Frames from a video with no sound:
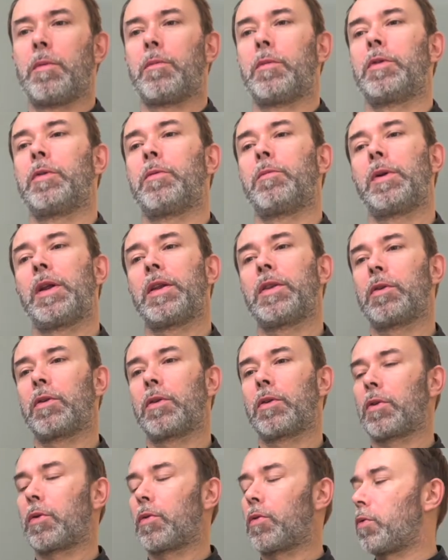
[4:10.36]
but the
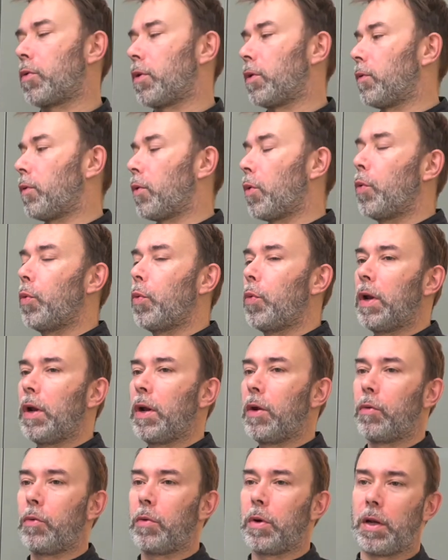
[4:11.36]
blender runs
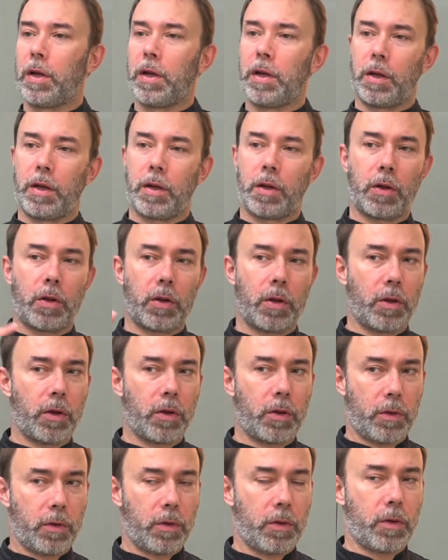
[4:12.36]
really
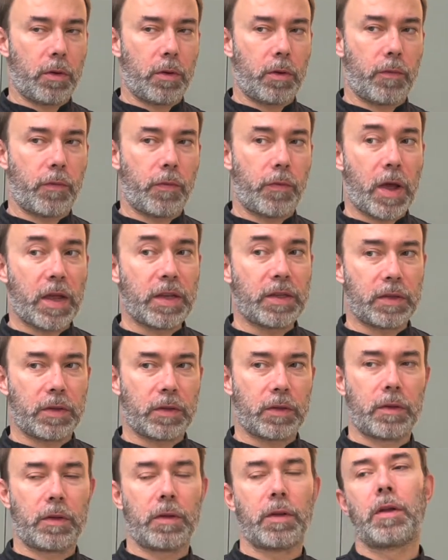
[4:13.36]

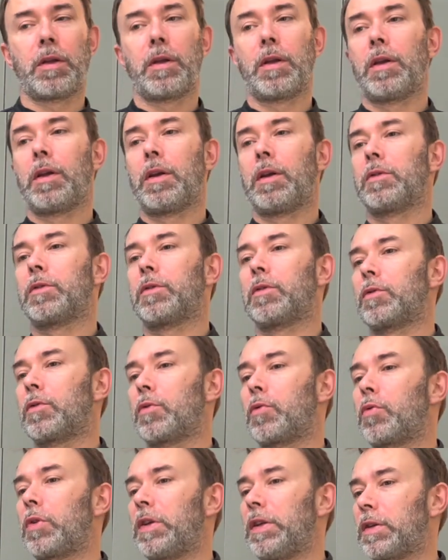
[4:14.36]
fast. So the
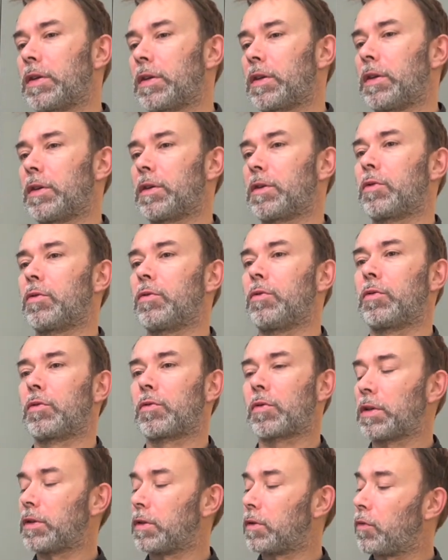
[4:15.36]
risk is to
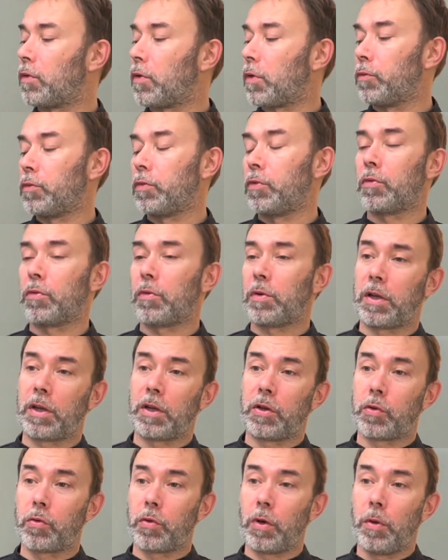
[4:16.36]
transform your
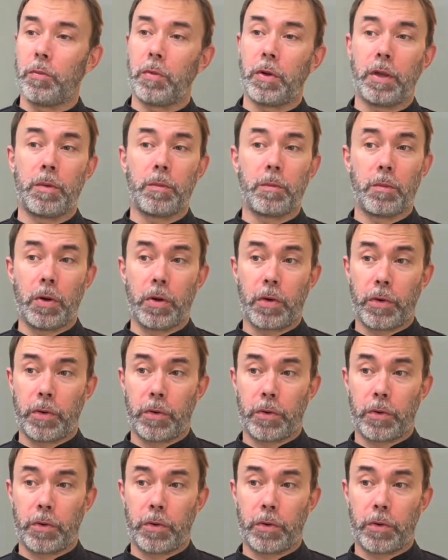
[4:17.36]
liquid cream in butter.